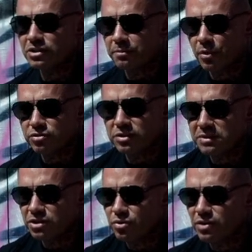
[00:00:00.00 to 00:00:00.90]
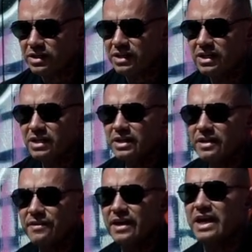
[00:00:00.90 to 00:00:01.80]
and everything
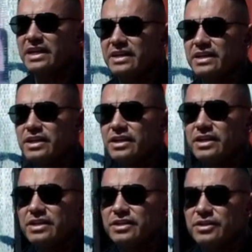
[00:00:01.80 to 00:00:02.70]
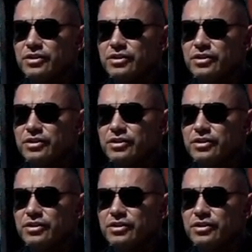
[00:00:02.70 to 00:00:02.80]
does not discriminate